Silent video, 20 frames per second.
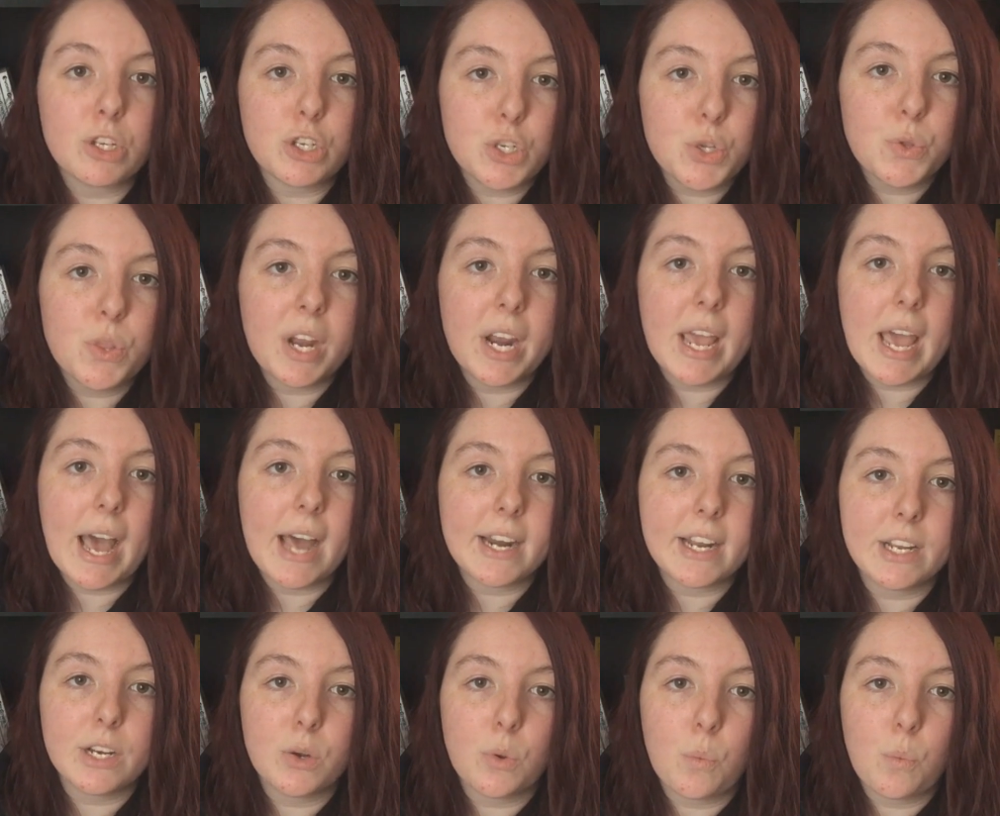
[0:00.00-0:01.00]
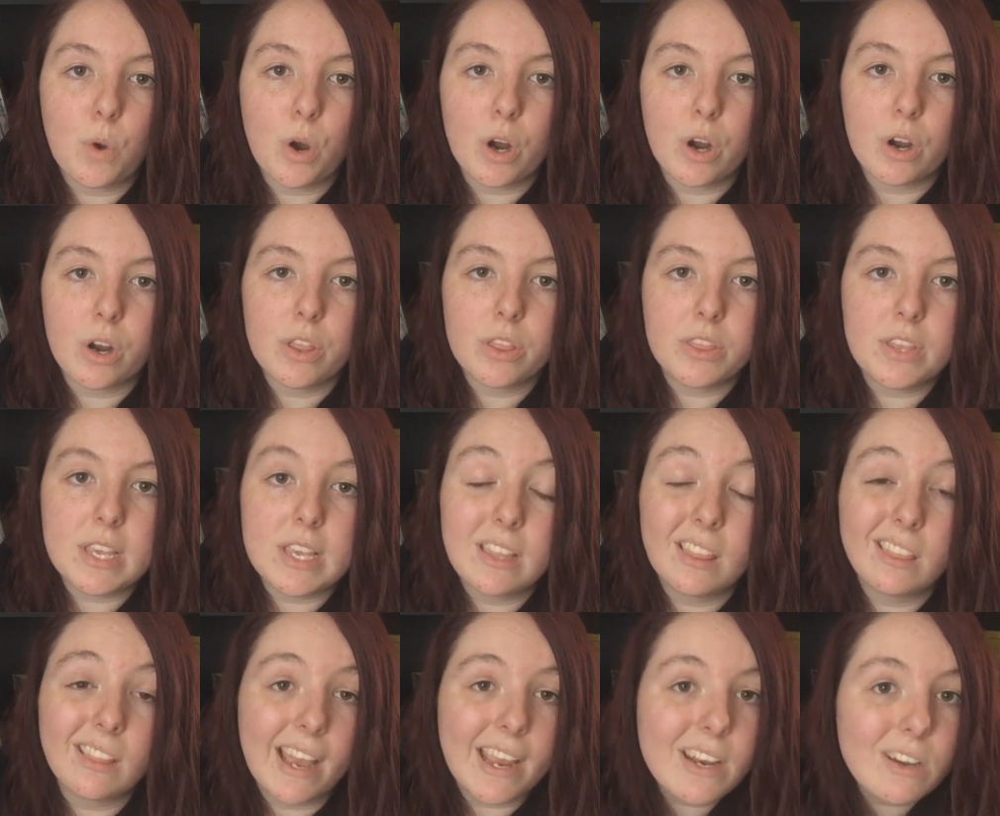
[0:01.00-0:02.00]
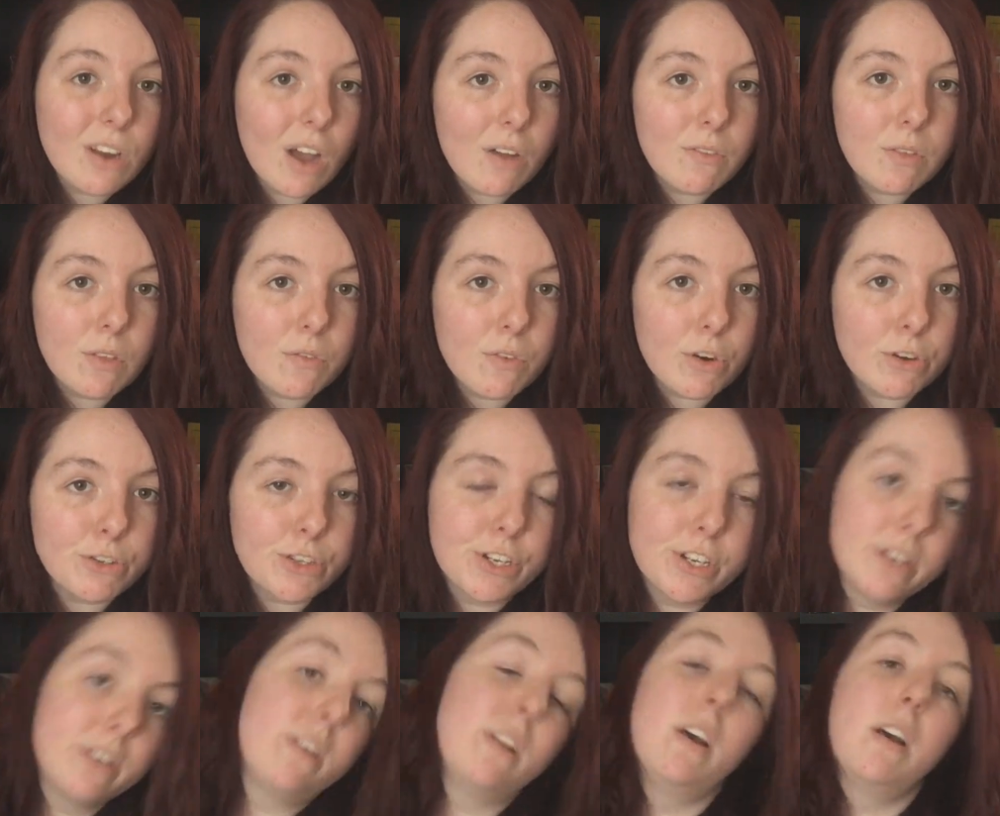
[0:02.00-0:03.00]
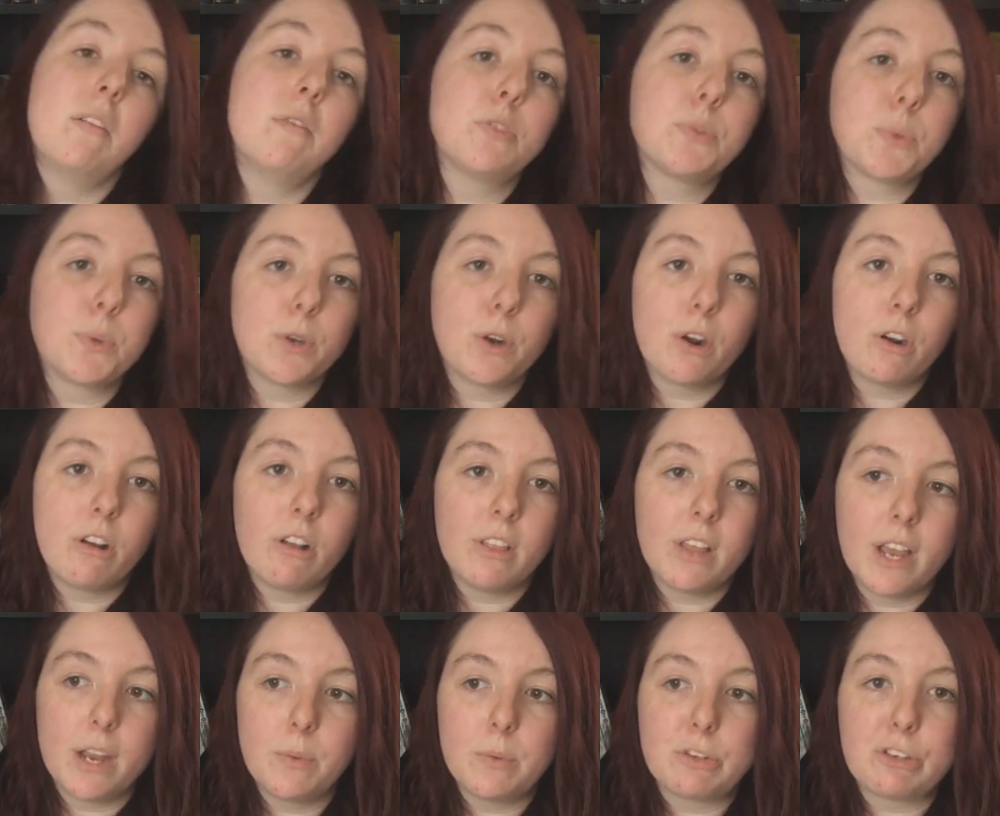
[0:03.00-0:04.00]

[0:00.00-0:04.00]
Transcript: the two that I added were the light novel version of Sword Art Online,